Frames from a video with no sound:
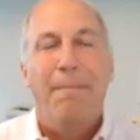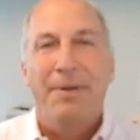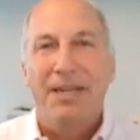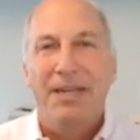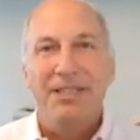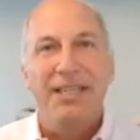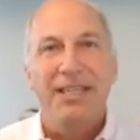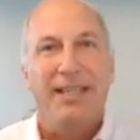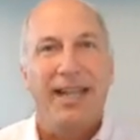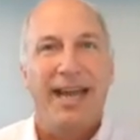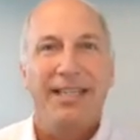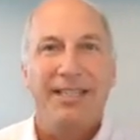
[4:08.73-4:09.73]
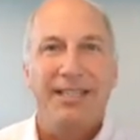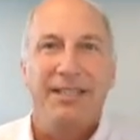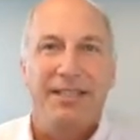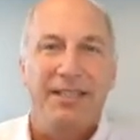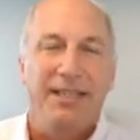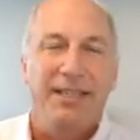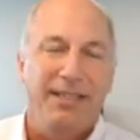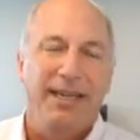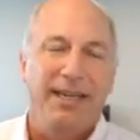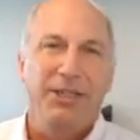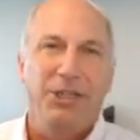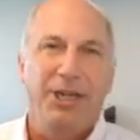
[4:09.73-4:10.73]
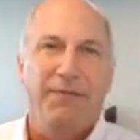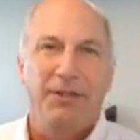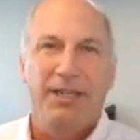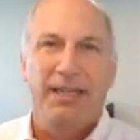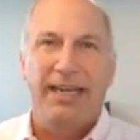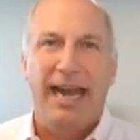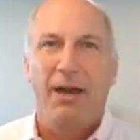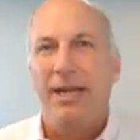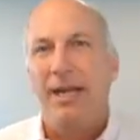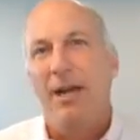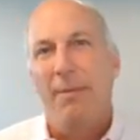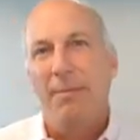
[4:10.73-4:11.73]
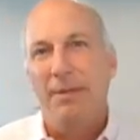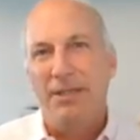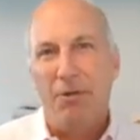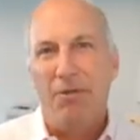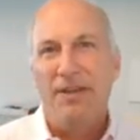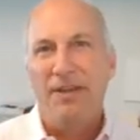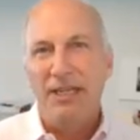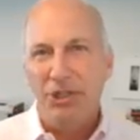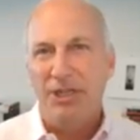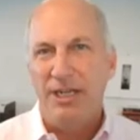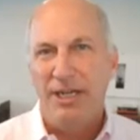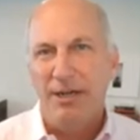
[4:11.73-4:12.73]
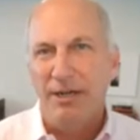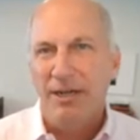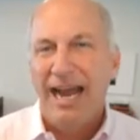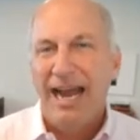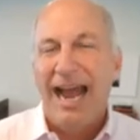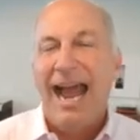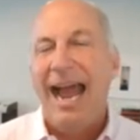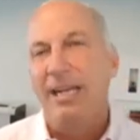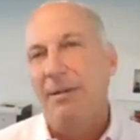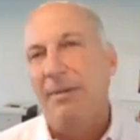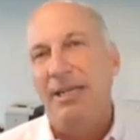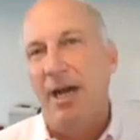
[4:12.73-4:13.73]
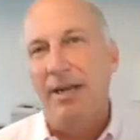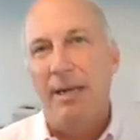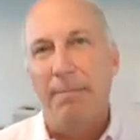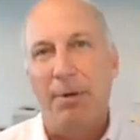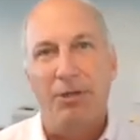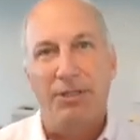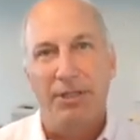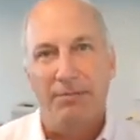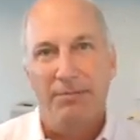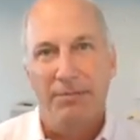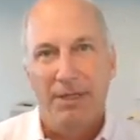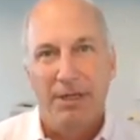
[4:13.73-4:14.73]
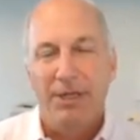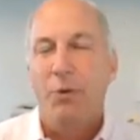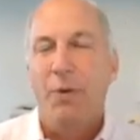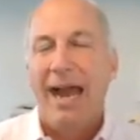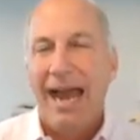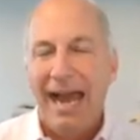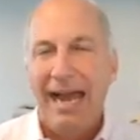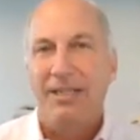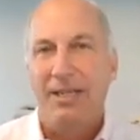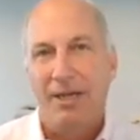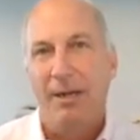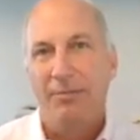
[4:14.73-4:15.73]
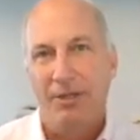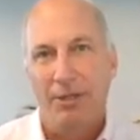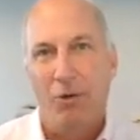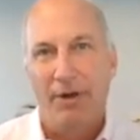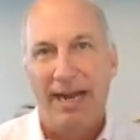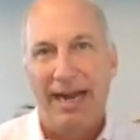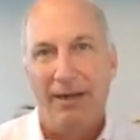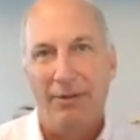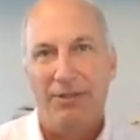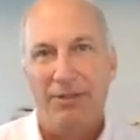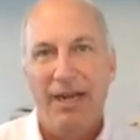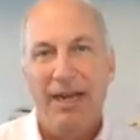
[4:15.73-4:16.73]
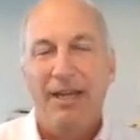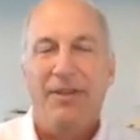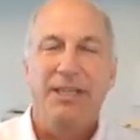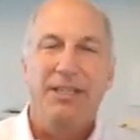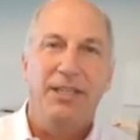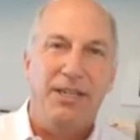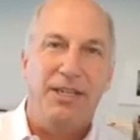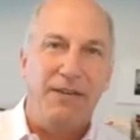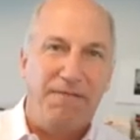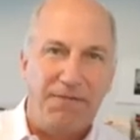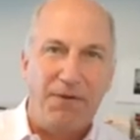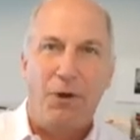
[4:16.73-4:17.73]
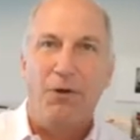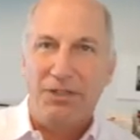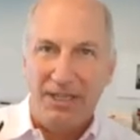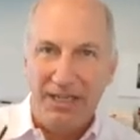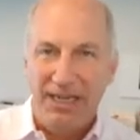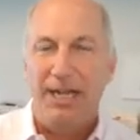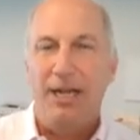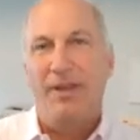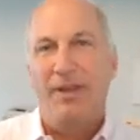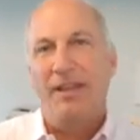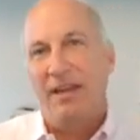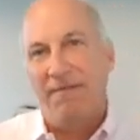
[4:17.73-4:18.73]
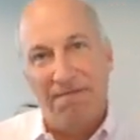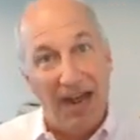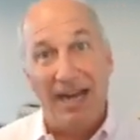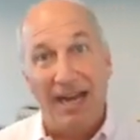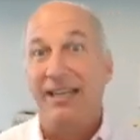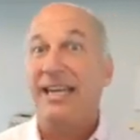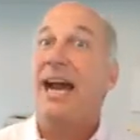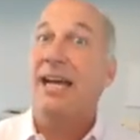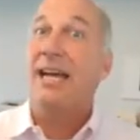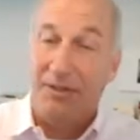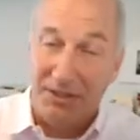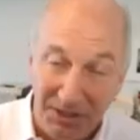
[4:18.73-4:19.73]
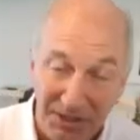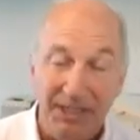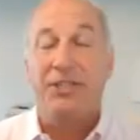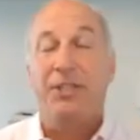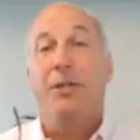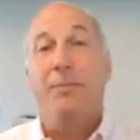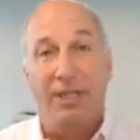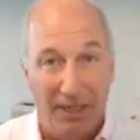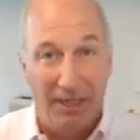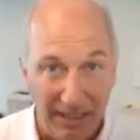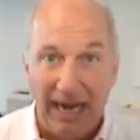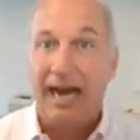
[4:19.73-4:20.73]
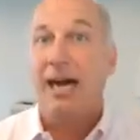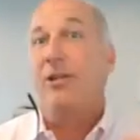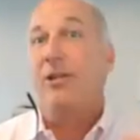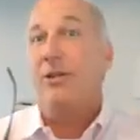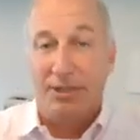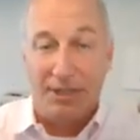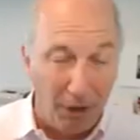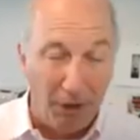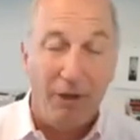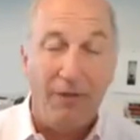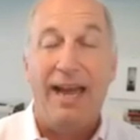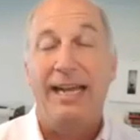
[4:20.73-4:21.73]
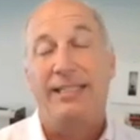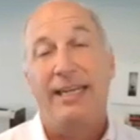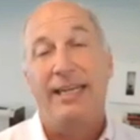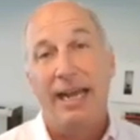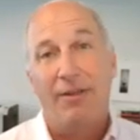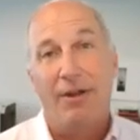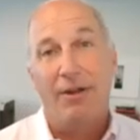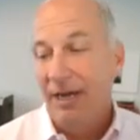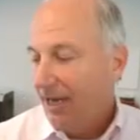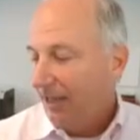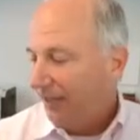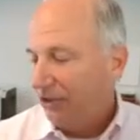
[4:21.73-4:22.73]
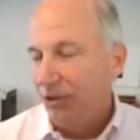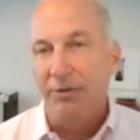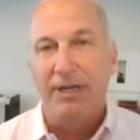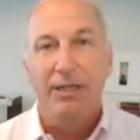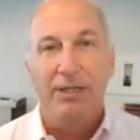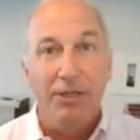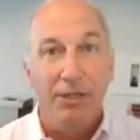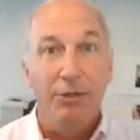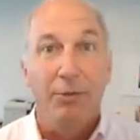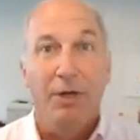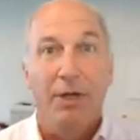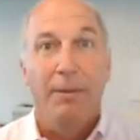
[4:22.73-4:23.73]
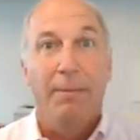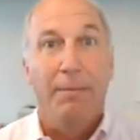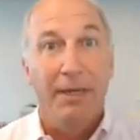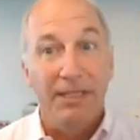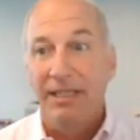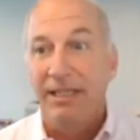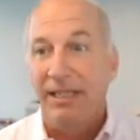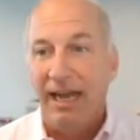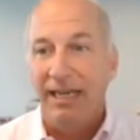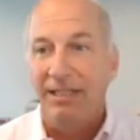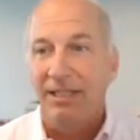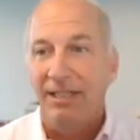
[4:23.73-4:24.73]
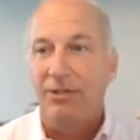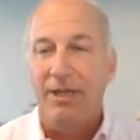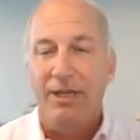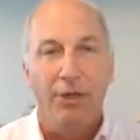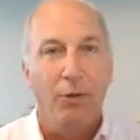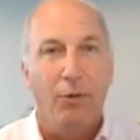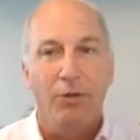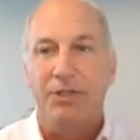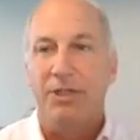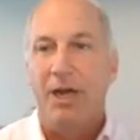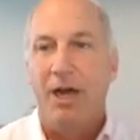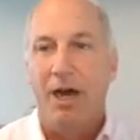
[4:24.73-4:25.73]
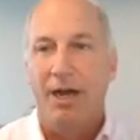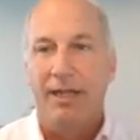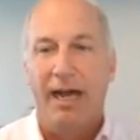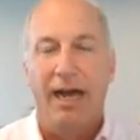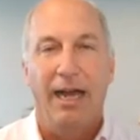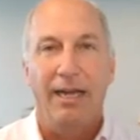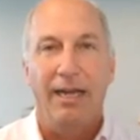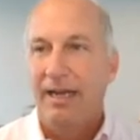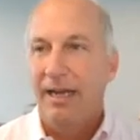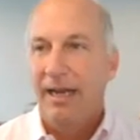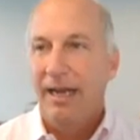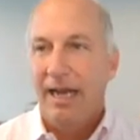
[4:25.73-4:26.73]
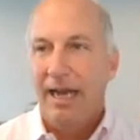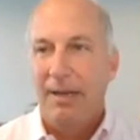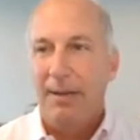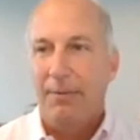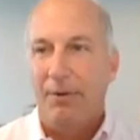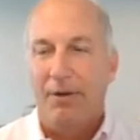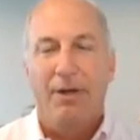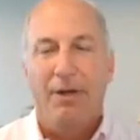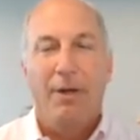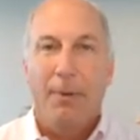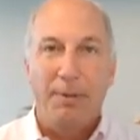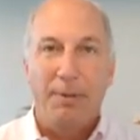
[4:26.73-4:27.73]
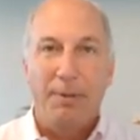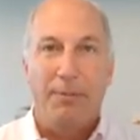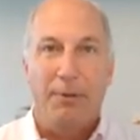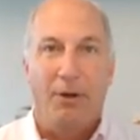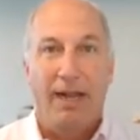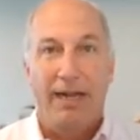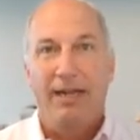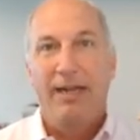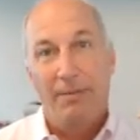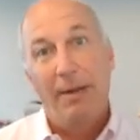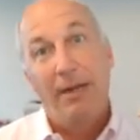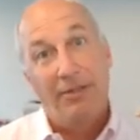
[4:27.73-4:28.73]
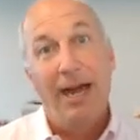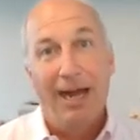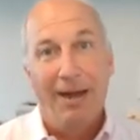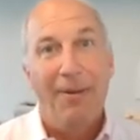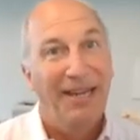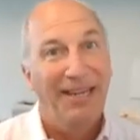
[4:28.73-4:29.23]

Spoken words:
Business licenses in Jefferson County up until this year had to be done in person. You had to come to the courthouse. This is the first year that they finally gotten the systems and the dollars and all that together that you can do business license renewals online. And most people are like, it's about time.